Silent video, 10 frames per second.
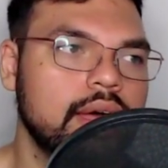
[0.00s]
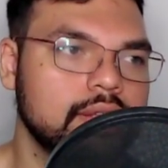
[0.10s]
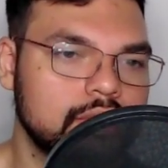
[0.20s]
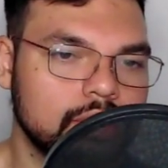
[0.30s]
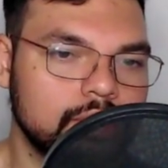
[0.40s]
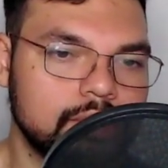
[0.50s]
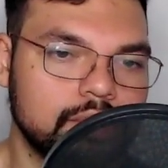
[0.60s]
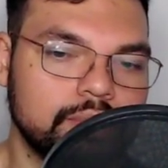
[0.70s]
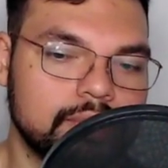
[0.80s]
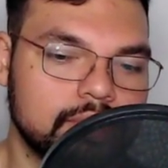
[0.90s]
And so
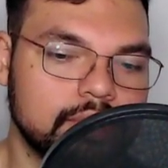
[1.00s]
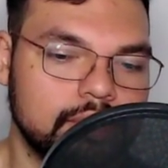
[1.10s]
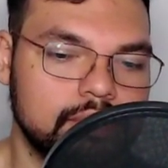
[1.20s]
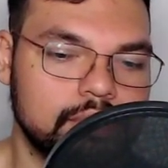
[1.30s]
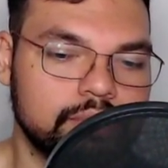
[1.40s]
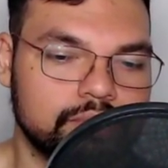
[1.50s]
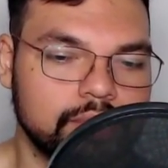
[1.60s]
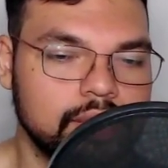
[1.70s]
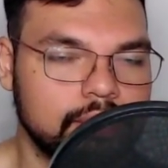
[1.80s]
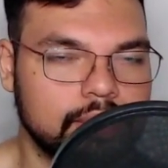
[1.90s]
it was
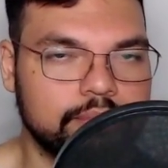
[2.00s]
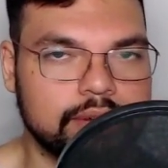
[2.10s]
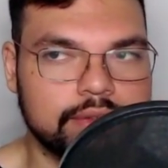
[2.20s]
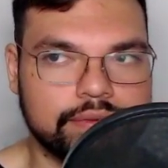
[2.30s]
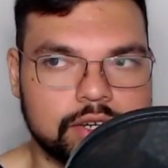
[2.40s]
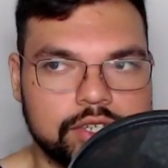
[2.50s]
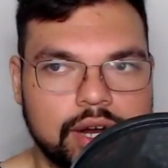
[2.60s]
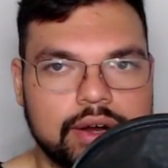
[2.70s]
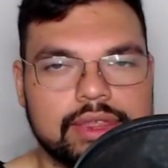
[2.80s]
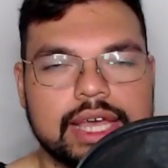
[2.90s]
really a breath of fresh
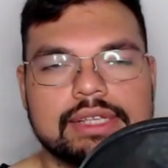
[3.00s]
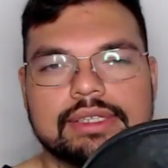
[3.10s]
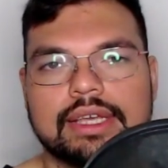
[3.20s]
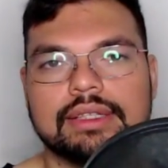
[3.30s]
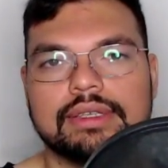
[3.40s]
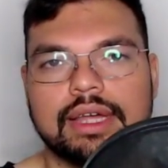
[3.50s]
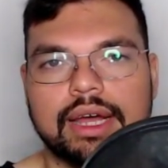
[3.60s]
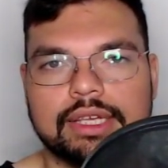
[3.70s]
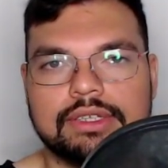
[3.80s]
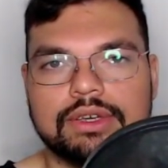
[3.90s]
air in that sense, that
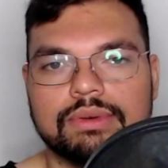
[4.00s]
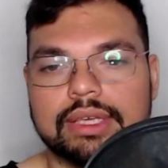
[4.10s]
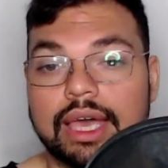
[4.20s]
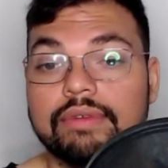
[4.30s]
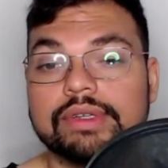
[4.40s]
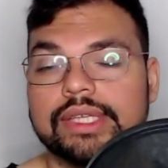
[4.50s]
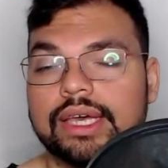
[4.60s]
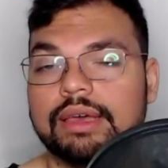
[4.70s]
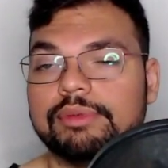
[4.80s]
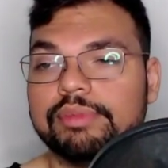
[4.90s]
ICOs gave us that
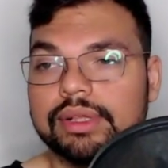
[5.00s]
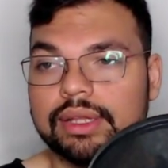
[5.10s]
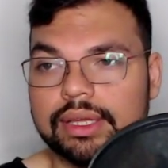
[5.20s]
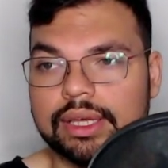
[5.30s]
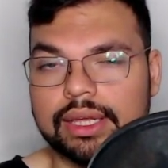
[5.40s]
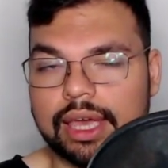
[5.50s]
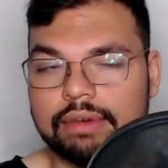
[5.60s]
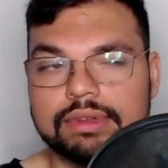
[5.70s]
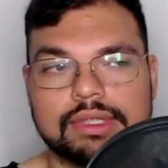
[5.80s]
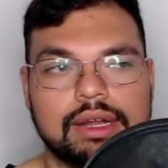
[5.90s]
capability, it
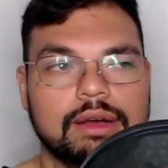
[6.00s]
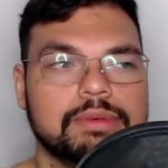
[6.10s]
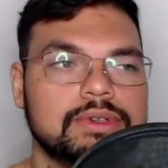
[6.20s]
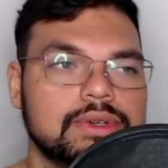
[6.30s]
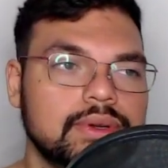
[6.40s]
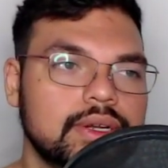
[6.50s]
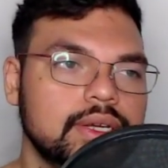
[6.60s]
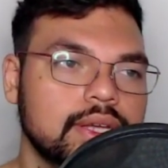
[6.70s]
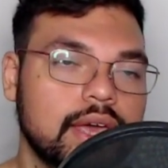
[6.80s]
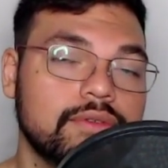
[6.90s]
gave us that opportunity,
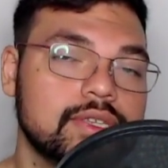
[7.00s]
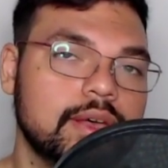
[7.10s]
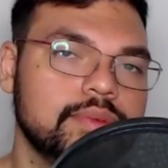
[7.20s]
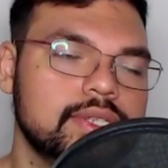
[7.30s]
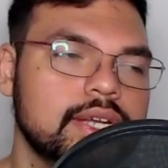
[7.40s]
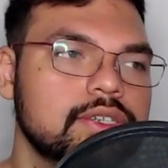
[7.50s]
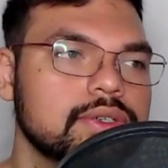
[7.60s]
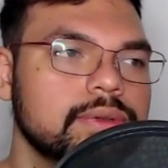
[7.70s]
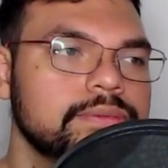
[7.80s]
it gave us that potential.